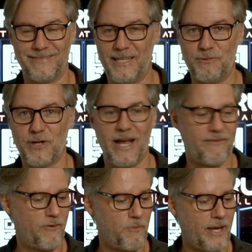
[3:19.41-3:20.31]
keep track
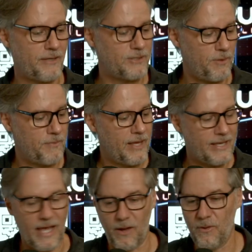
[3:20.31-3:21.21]
of everybody. So
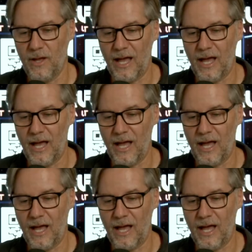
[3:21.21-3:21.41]
now